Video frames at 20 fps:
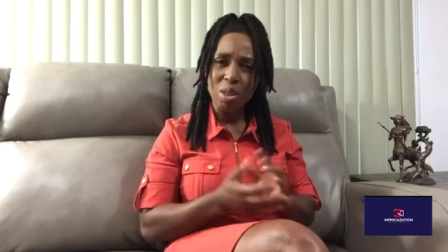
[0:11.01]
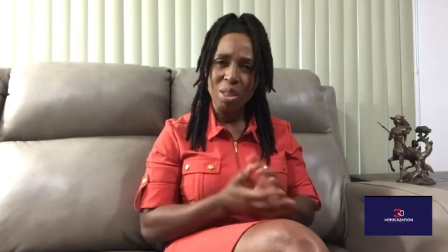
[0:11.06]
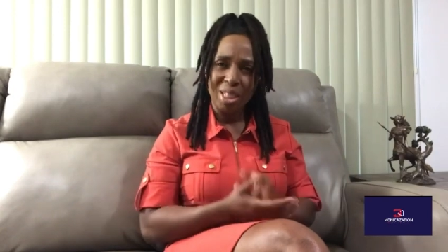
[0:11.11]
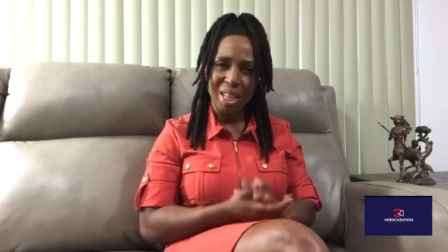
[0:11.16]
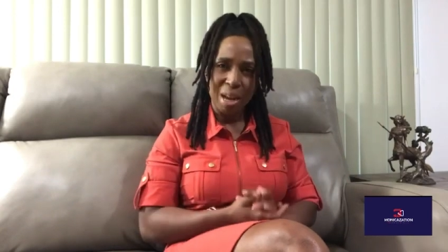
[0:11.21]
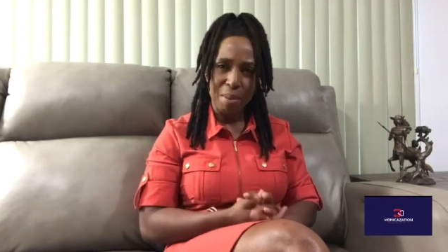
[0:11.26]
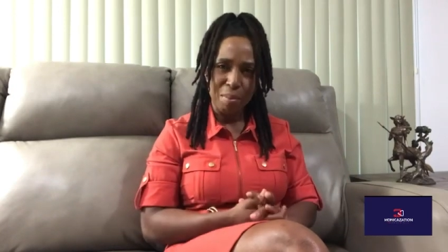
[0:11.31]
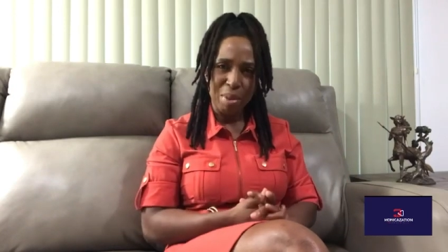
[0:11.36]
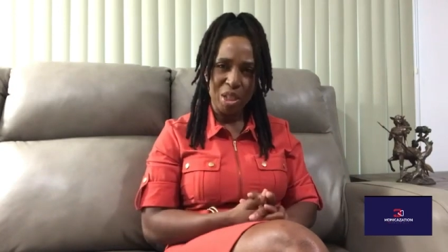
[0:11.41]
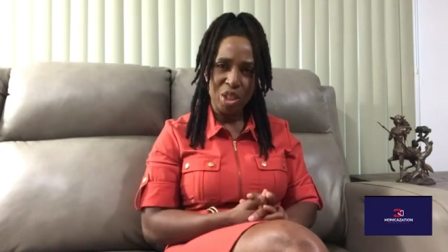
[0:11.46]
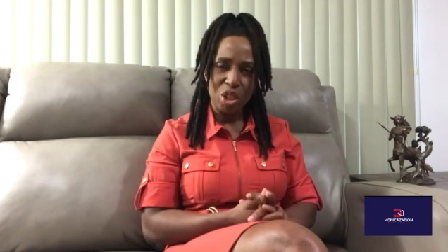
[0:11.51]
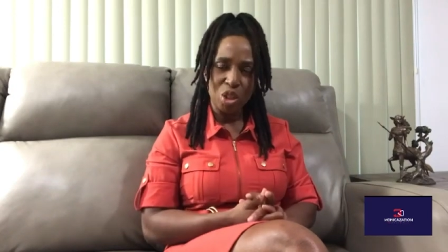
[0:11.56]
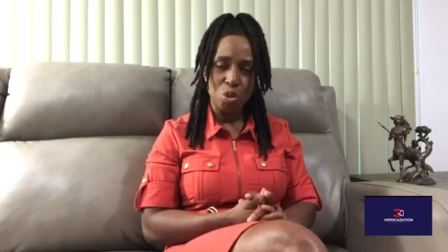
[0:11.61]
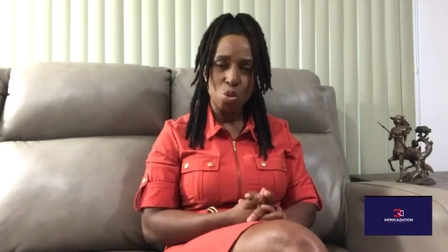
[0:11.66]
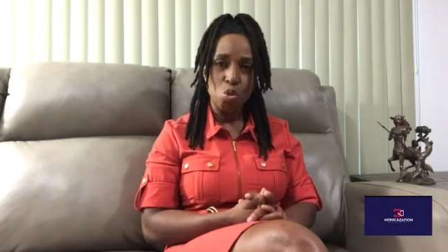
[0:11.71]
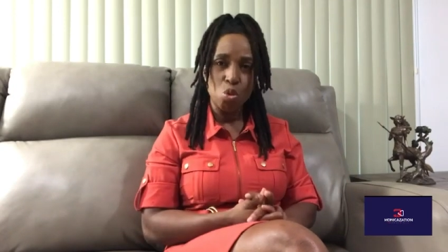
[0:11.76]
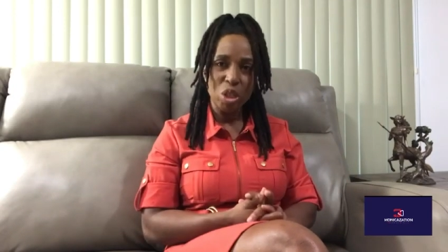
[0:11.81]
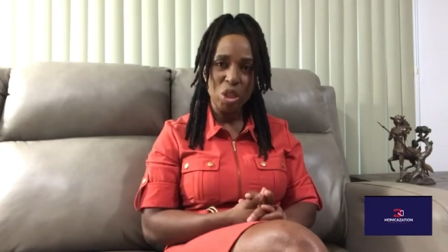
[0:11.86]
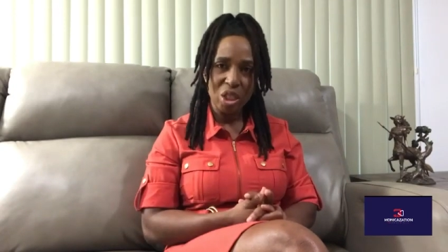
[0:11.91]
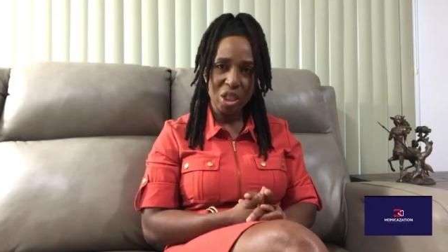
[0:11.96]

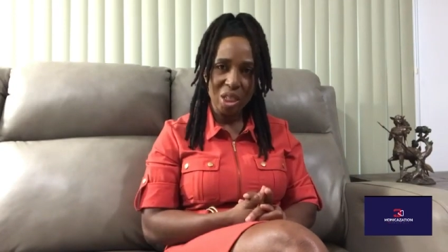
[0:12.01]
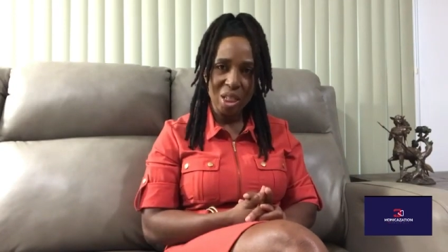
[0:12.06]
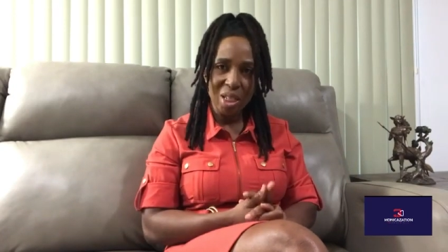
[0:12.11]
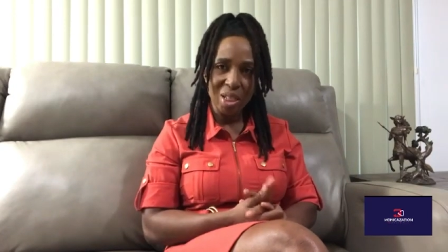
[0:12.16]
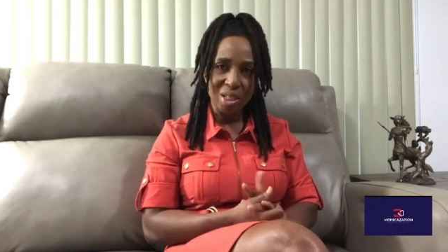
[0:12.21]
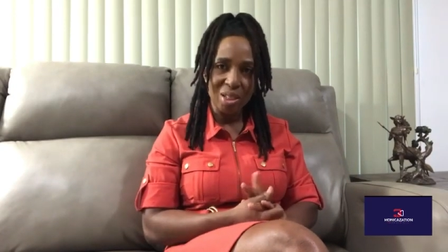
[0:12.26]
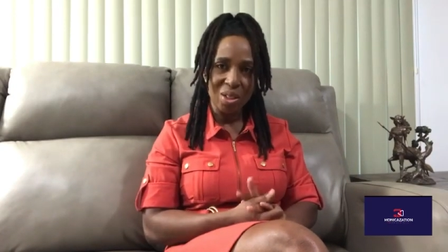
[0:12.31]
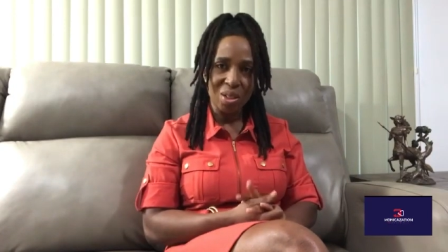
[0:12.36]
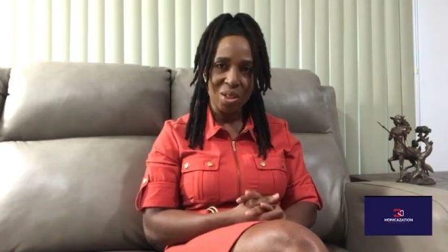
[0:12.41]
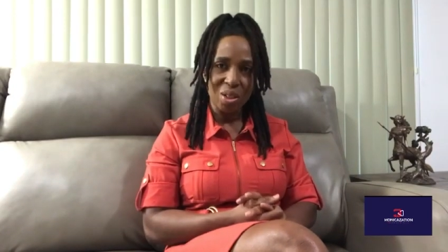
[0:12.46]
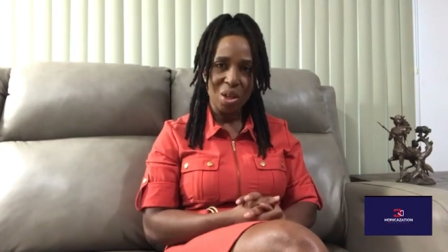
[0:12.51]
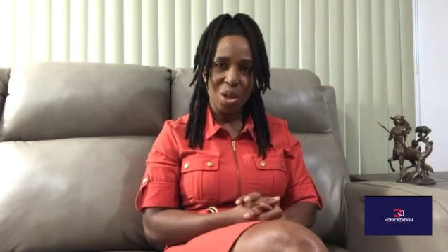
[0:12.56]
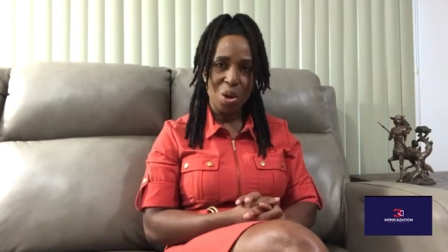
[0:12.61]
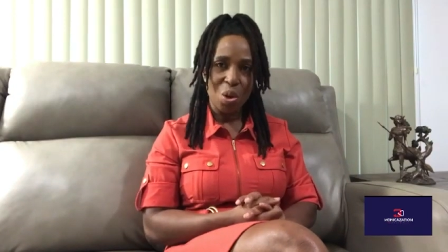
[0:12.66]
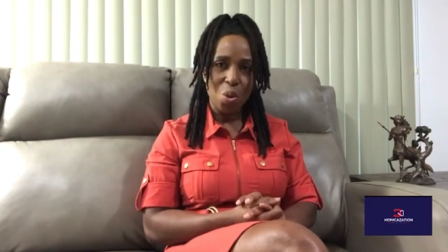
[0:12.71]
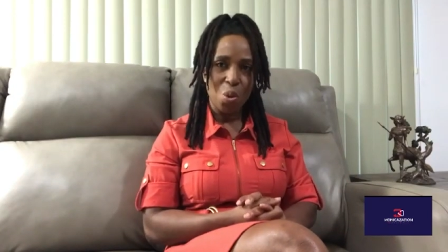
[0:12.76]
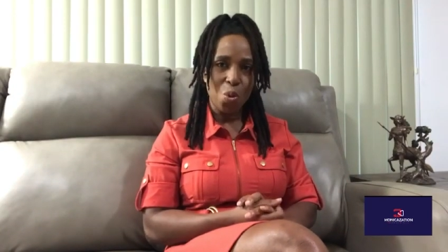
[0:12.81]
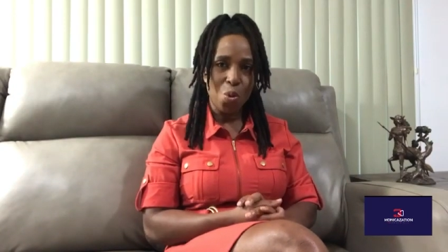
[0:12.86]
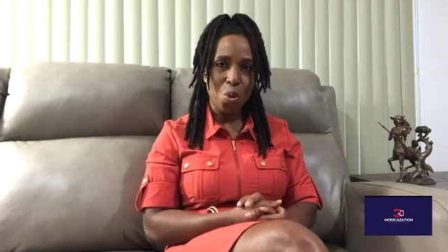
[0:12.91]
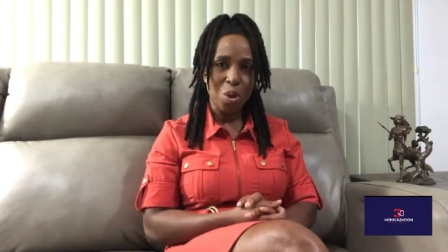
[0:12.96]
dimension, which is
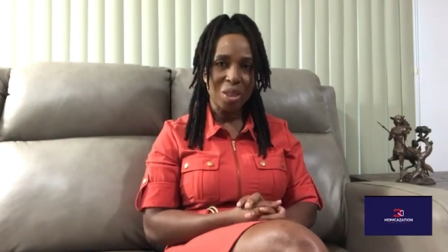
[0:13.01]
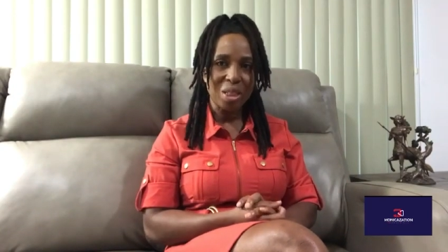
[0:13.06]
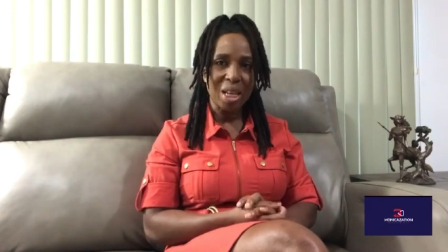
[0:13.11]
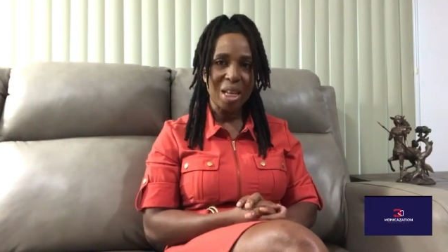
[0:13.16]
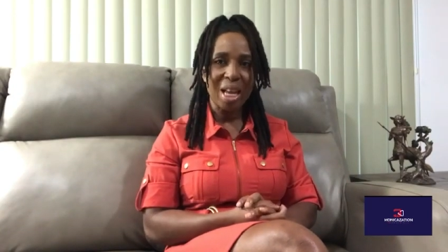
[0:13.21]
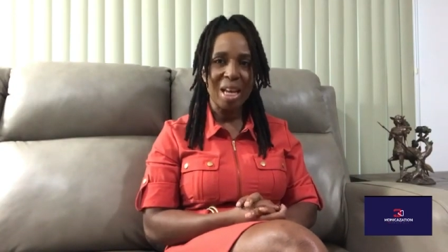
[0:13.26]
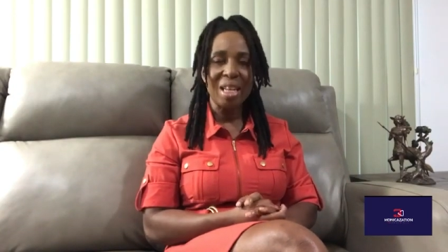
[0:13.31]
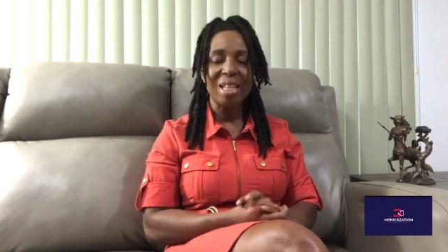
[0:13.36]
what